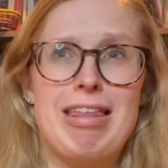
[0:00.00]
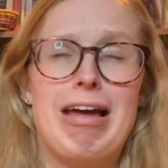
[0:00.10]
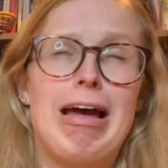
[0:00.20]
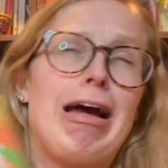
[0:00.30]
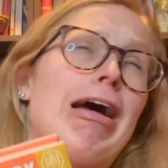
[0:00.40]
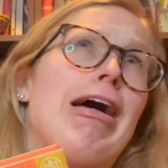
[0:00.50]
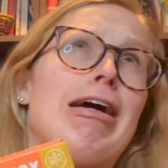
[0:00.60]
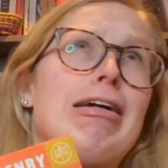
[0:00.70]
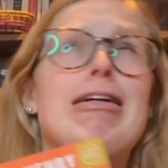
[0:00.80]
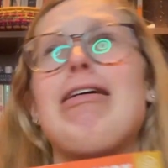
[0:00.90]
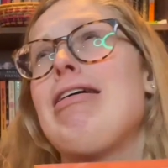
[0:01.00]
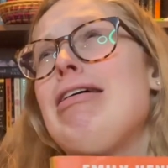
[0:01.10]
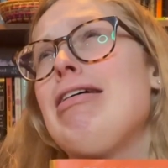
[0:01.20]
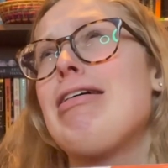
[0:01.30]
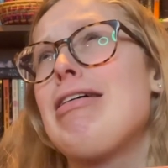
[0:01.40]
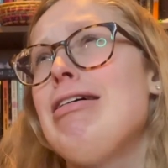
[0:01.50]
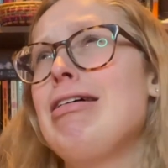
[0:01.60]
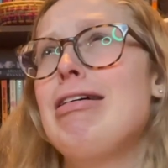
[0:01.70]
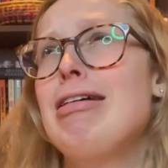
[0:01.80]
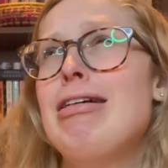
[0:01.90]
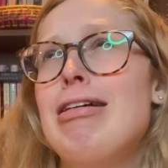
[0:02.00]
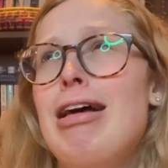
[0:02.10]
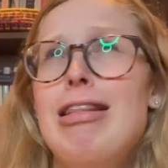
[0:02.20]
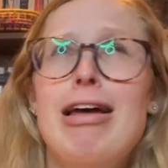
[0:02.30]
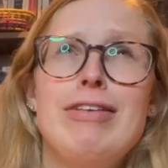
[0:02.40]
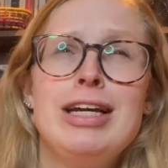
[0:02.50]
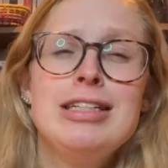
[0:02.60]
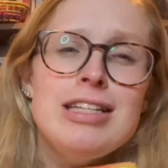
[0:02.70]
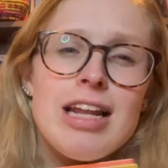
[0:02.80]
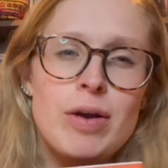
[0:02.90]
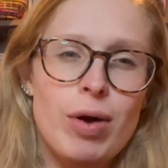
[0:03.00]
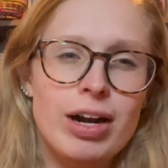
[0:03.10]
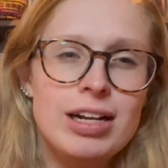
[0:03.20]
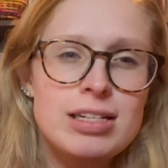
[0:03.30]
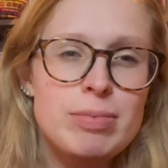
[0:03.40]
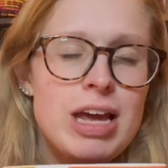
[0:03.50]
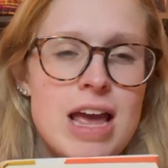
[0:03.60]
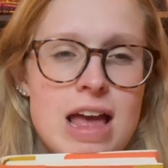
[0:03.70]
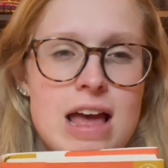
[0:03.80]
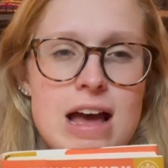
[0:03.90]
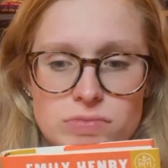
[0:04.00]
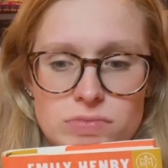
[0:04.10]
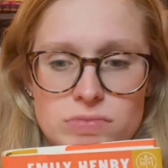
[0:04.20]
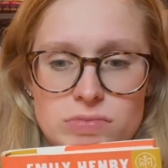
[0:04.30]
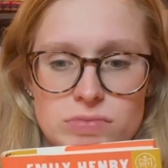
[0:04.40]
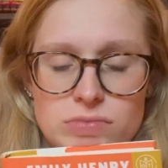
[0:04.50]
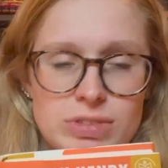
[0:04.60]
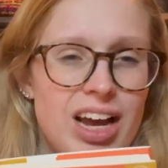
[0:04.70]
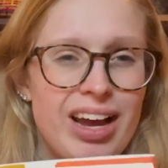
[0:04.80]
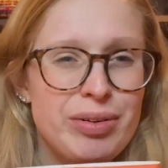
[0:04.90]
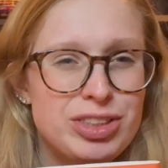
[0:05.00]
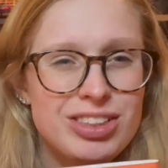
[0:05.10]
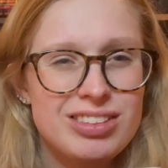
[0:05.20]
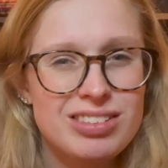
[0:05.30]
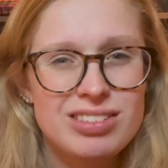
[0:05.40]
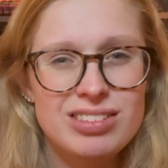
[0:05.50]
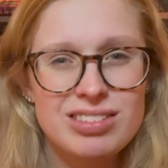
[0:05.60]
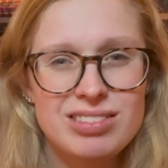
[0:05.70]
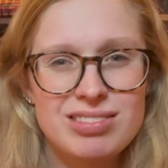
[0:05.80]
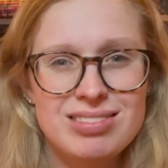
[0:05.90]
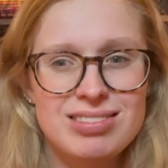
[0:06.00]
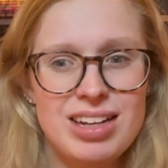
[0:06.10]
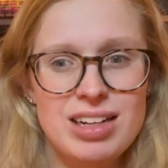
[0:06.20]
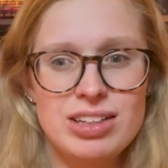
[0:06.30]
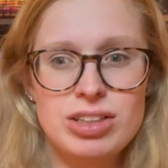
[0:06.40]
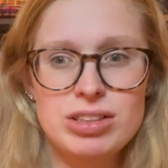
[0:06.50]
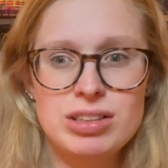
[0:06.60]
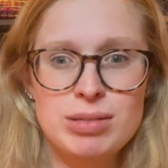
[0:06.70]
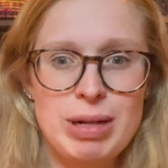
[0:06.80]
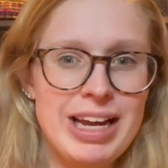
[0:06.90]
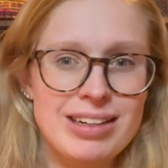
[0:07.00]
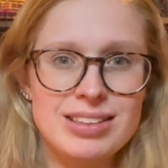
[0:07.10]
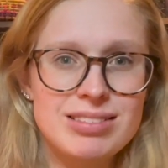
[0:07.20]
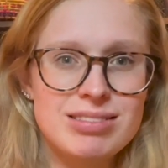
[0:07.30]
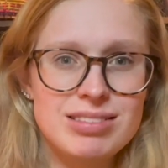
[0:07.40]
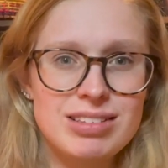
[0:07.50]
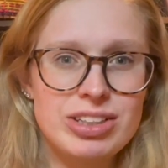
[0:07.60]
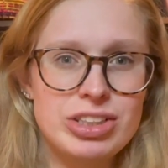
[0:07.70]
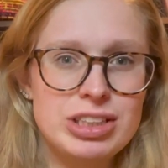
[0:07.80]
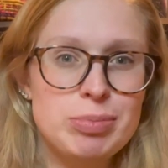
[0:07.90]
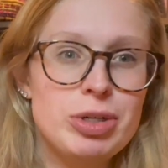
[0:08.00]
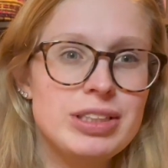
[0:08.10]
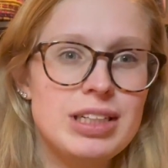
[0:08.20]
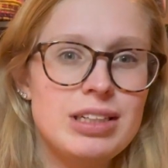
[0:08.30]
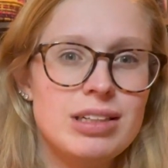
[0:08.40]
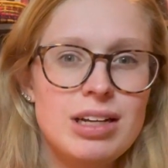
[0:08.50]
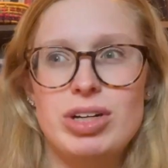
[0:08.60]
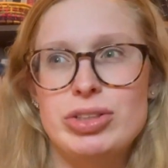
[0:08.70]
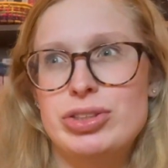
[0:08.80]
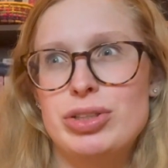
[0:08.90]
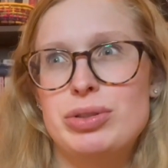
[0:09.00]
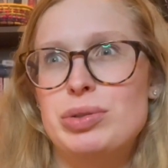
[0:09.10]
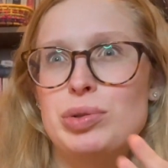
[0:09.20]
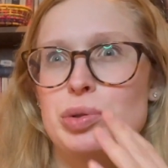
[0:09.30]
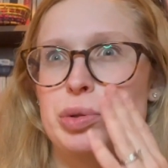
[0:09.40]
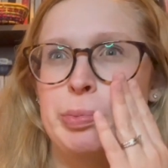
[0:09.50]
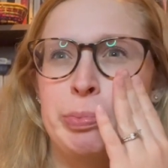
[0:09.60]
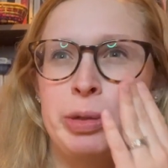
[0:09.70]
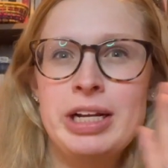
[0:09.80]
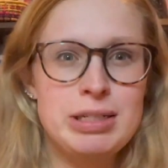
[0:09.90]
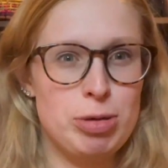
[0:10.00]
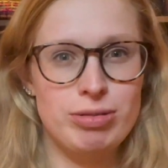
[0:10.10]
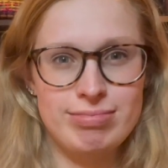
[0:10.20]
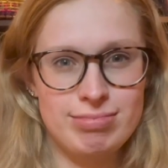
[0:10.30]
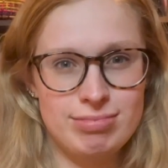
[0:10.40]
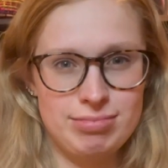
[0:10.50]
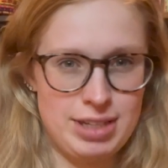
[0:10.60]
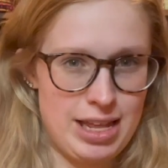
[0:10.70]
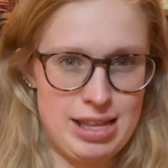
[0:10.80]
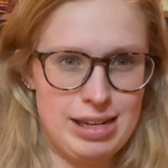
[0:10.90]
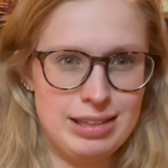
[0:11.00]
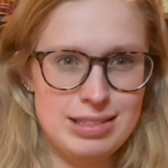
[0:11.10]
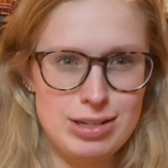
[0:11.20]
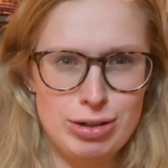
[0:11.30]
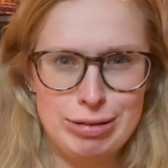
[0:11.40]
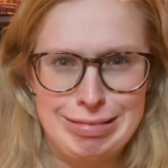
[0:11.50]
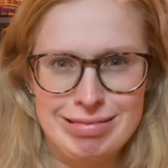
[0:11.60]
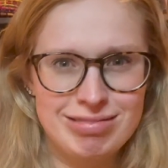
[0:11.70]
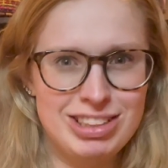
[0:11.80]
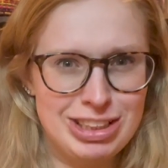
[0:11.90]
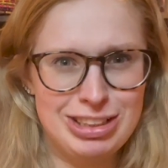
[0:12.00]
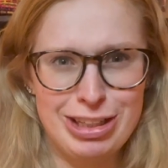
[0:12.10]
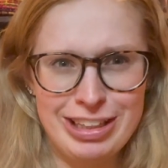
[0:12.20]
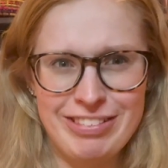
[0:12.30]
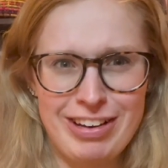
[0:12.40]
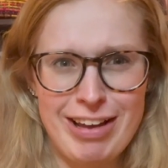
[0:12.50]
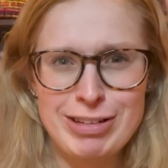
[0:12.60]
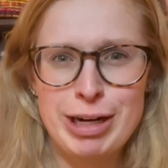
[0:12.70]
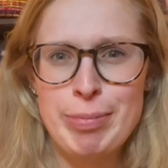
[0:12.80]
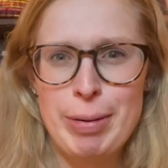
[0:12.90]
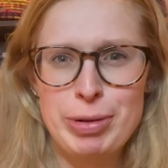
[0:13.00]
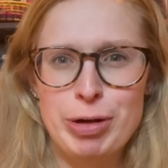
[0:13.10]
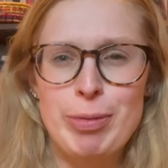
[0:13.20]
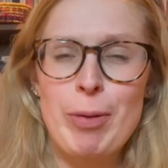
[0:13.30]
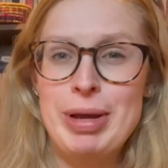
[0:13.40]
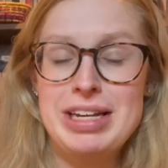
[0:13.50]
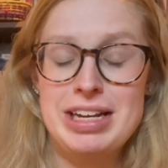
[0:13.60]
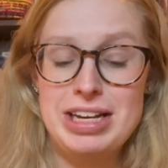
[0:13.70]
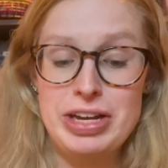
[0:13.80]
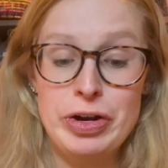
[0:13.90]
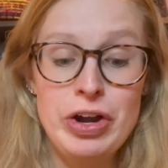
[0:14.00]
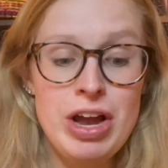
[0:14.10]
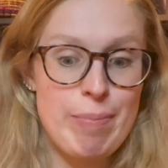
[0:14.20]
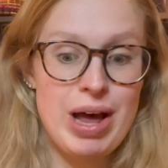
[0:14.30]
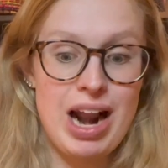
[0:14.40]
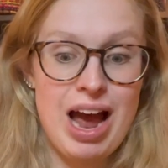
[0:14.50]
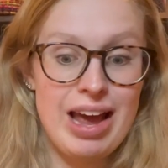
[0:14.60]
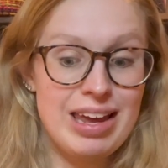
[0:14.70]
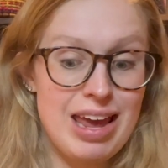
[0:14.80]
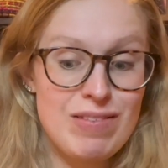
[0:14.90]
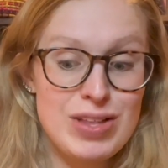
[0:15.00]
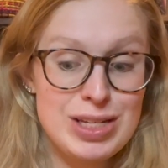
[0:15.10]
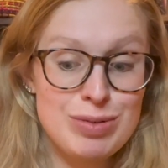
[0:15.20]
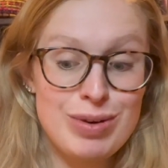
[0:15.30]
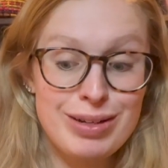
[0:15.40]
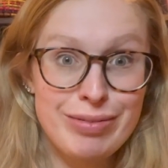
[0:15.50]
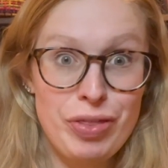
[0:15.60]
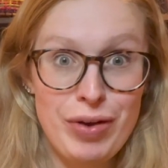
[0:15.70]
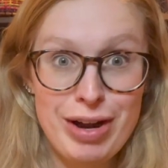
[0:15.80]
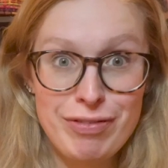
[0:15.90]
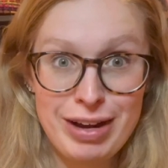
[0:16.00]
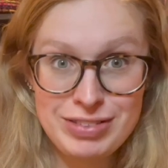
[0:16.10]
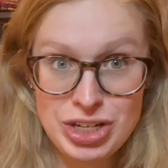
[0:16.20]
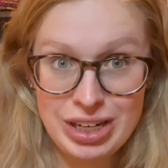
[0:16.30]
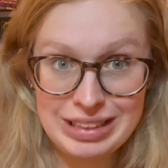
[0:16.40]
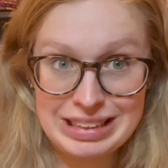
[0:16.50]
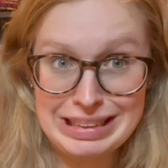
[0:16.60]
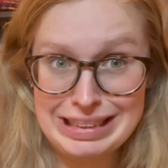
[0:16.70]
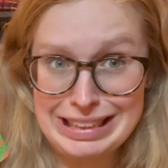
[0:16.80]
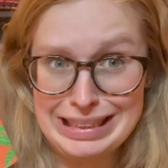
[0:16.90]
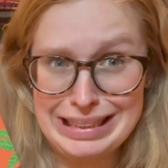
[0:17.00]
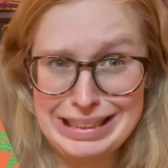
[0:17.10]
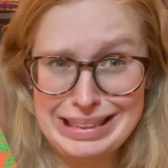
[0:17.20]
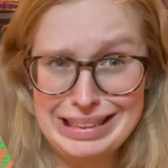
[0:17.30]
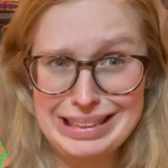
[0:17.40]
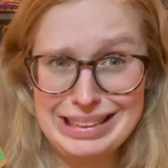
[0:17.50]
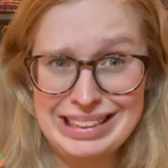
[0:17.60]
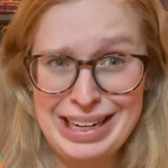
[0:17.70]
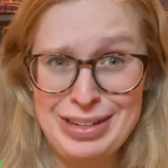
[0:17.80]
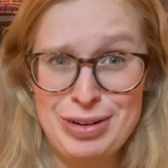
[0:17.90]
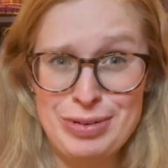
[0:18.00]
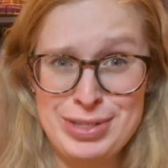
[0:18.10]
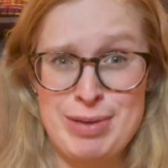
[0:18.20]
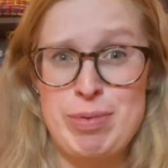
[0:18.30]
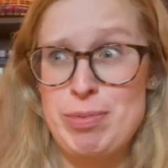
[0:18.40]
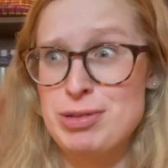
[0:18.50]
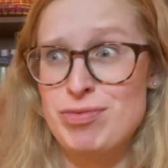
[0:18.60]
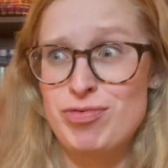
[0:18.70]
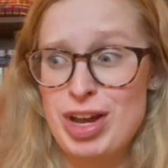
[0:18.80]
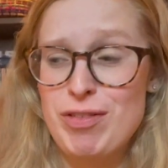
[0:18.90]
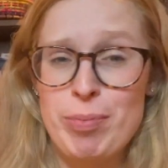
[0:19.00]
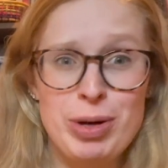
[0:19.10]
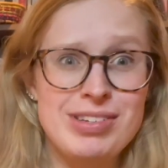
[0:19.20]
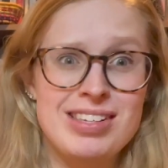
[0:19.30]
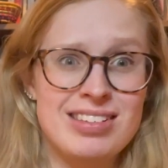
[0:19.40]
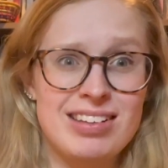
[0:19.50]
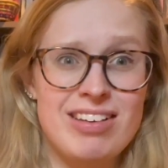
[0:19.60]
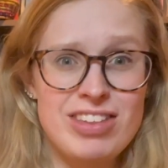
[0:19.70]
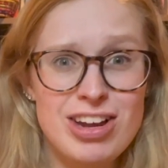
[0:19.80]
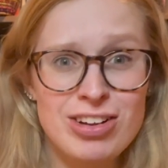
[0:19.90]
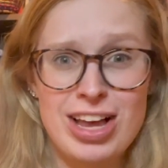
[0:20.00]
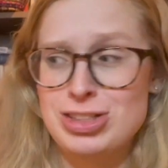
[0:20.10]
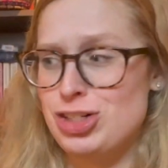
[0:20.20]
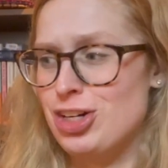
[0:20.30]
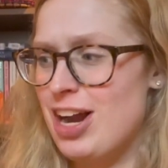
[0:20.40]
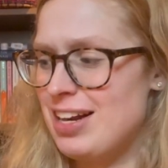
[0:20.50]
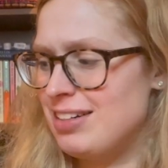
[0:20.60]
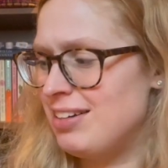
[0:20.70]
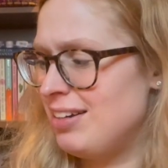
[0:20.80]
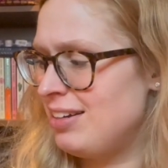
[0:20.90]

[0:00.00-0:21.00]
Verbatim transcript: that. Ah, I love it that I wanted it to be. Yeah, it was just a little bland a little disappointing, also predictable, I think. So sorry if I have an unpopular opinion here, but I gave this one three out of five stars. I know it was some people's favorite books of the year last year, and